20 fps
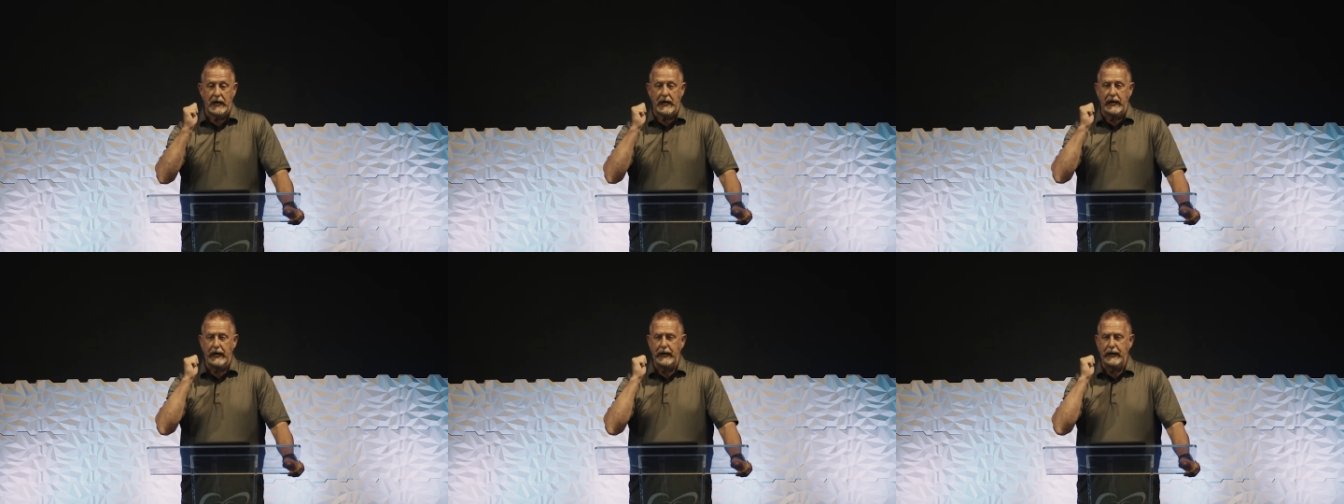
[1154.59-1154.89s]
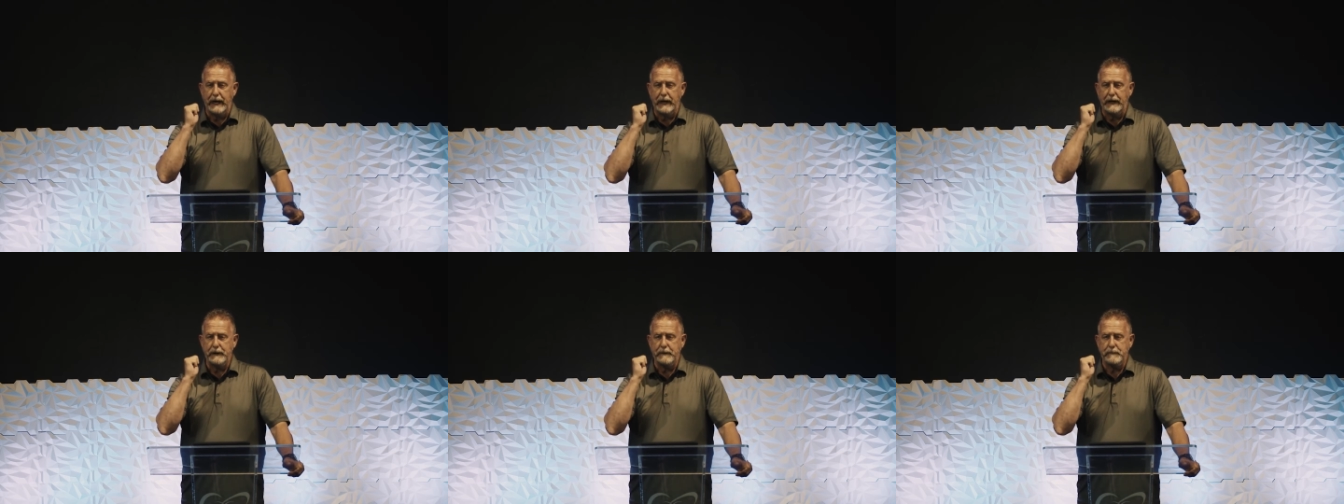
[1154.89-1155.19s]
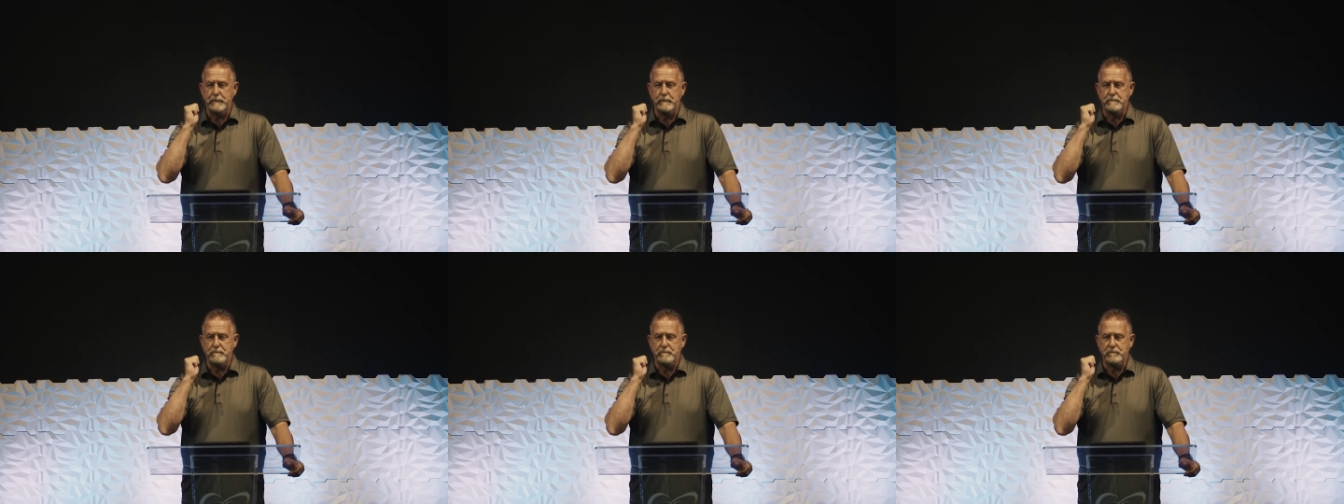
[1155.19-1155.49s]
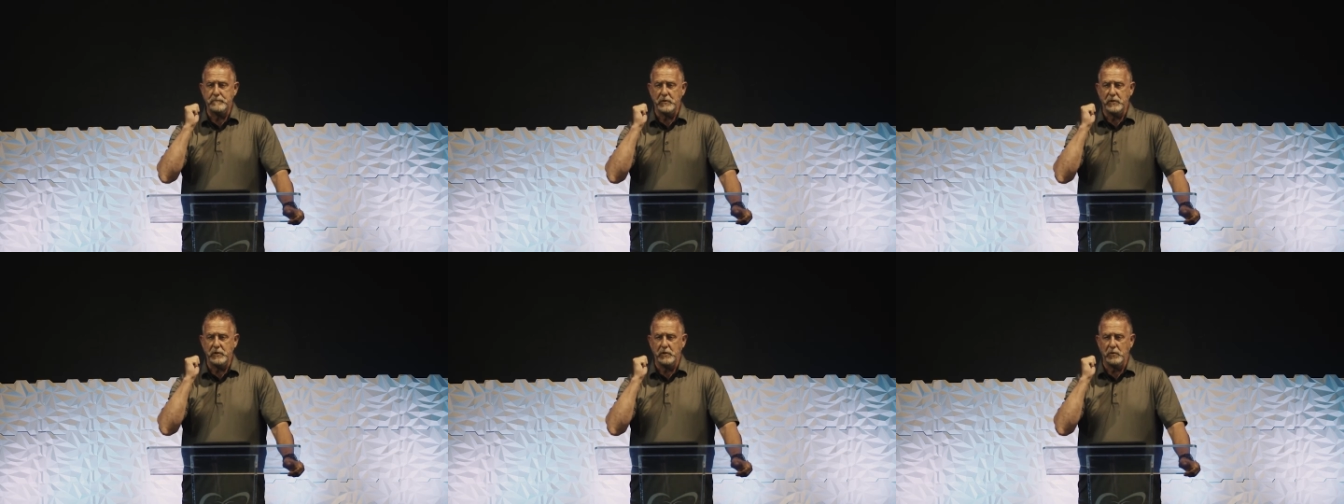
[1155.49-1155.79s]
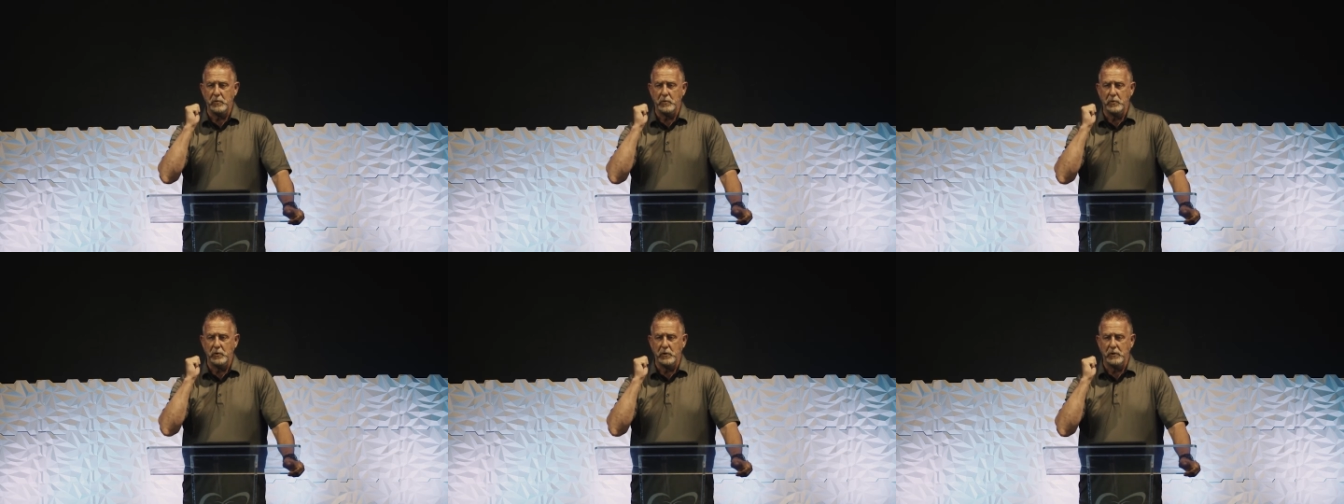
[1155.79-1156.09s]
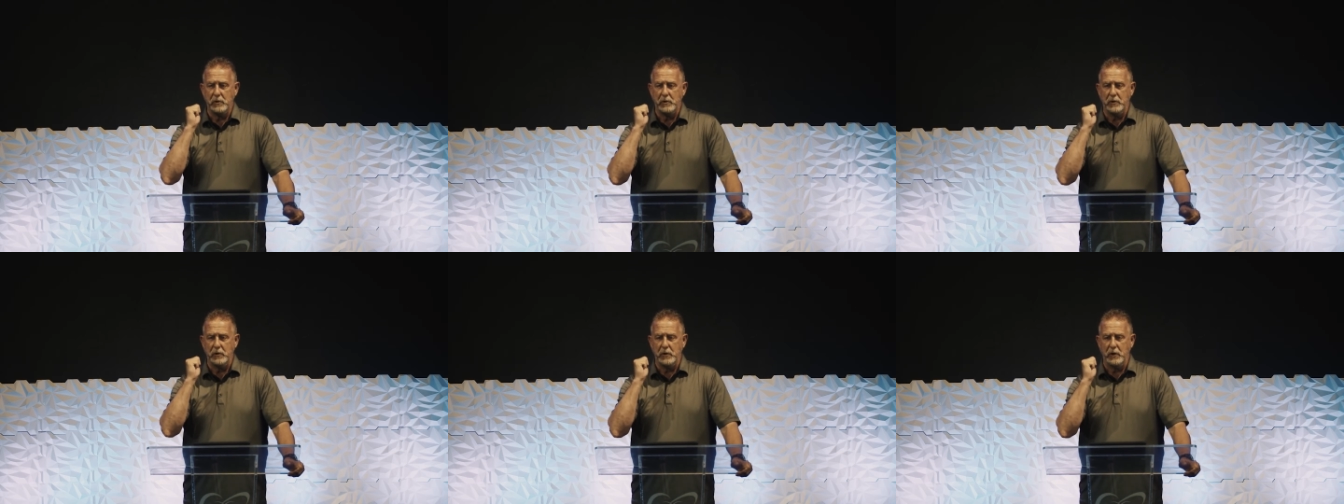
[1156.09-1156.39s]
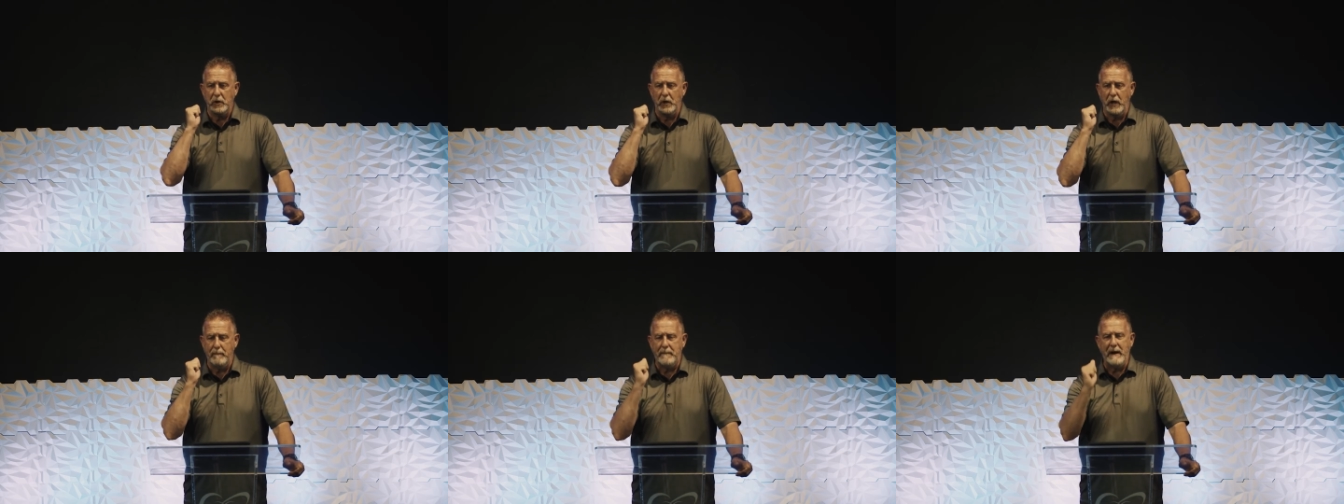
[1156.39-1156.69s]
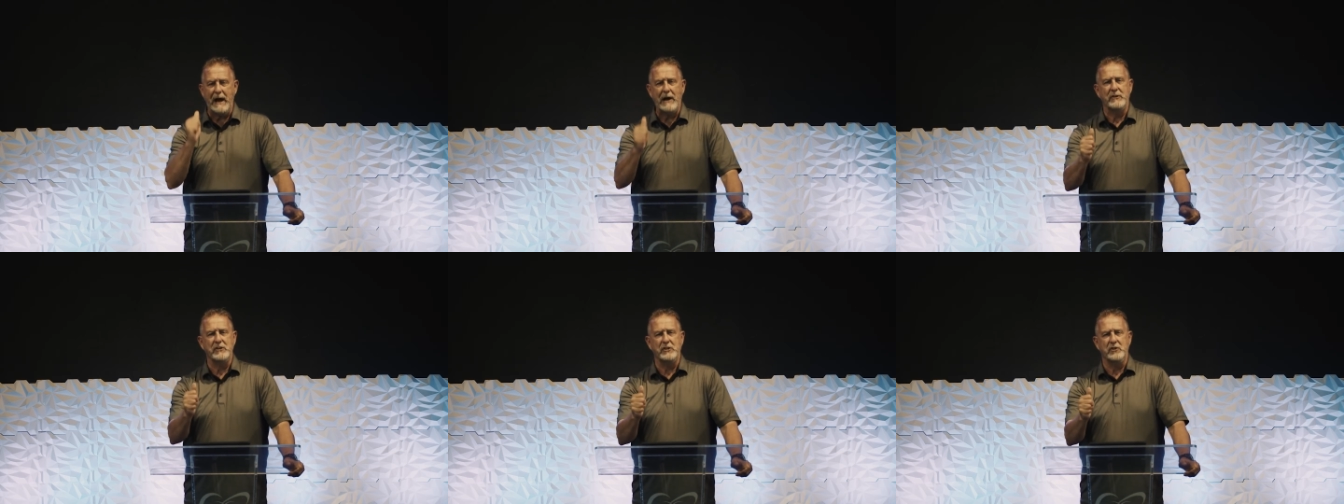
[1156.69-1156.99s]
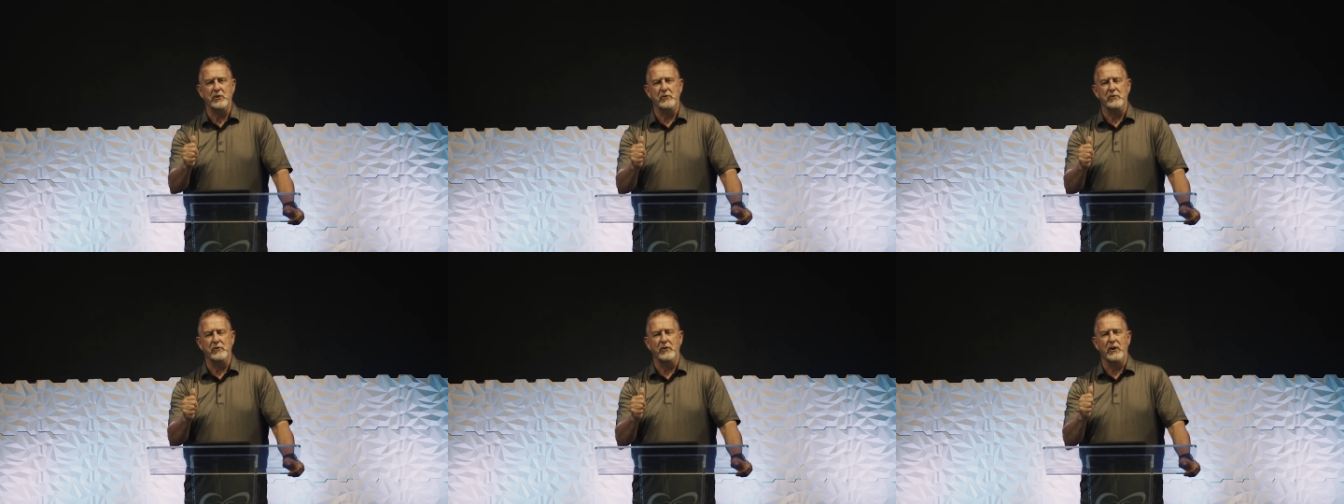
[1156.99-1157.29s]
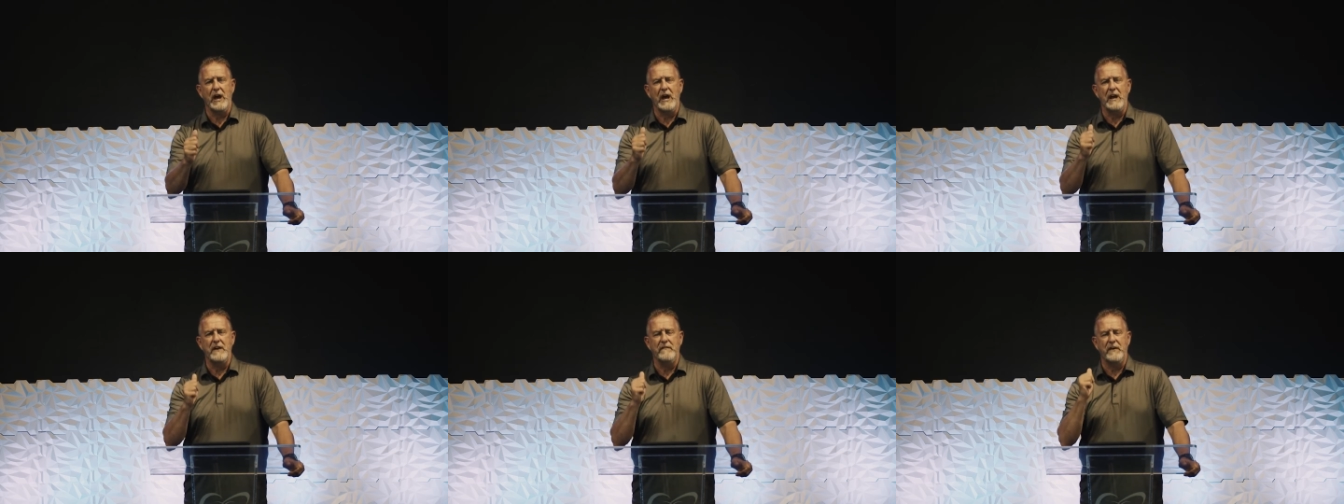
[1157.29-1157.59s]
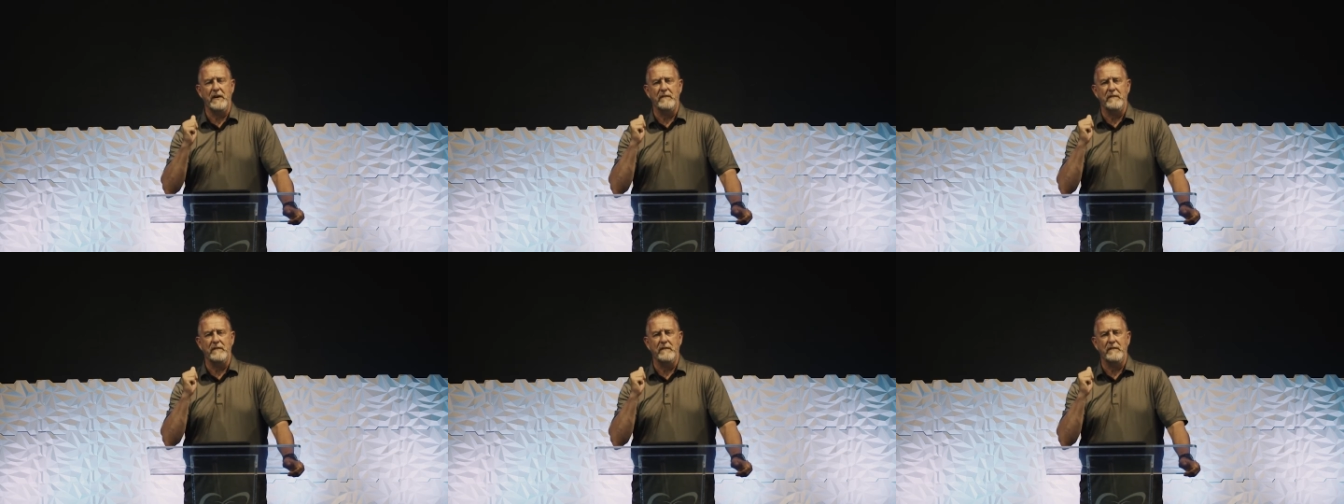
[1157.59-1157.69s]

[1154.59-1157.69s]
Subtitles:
about eternal life?